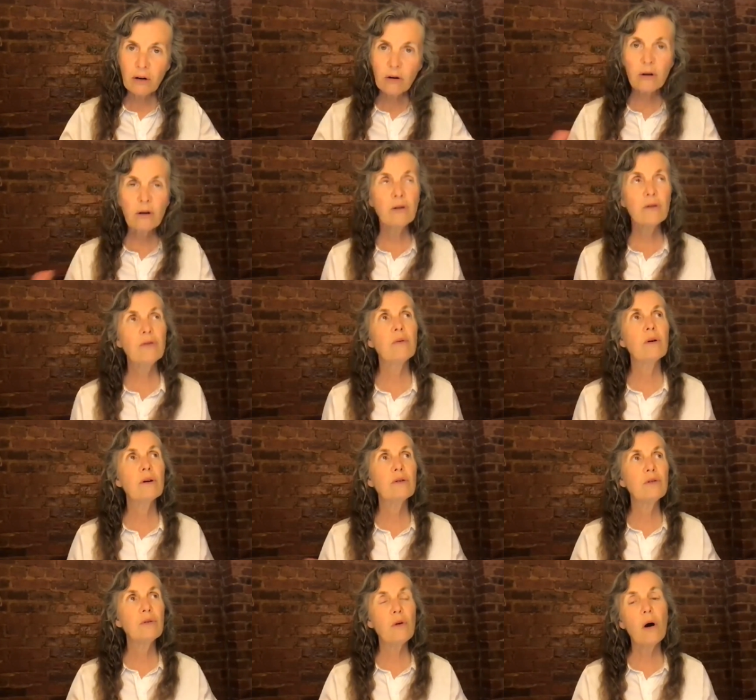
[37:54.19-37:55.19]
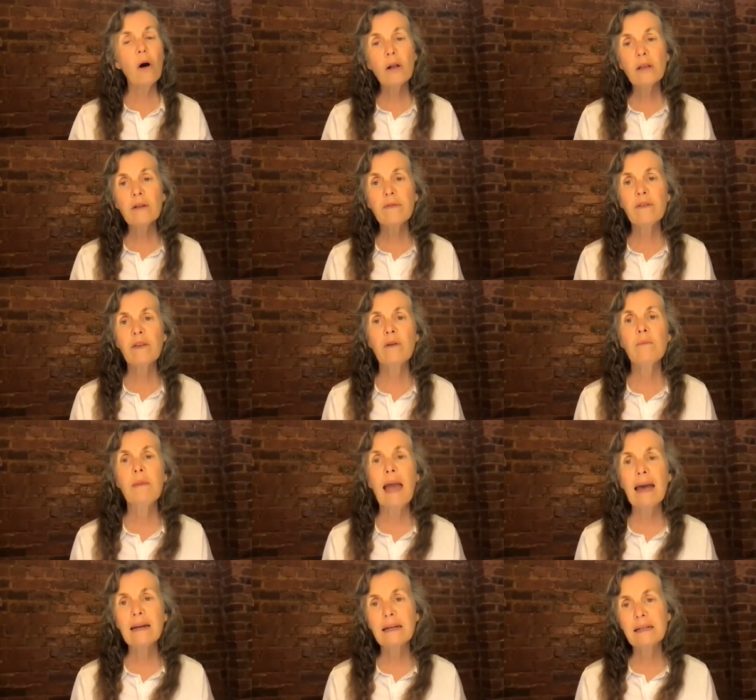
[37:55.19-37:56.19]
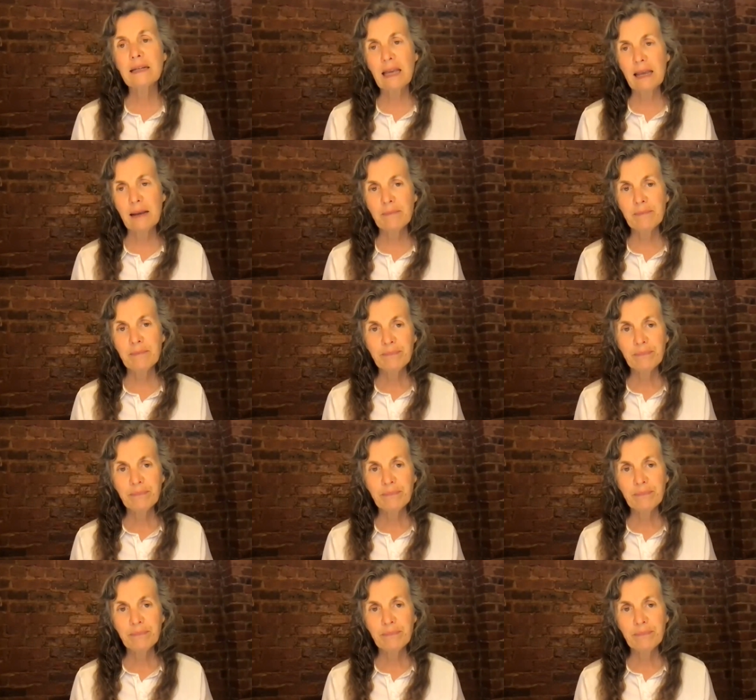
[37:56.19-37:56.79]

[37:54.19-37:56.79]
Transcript: earth or to all of humanity,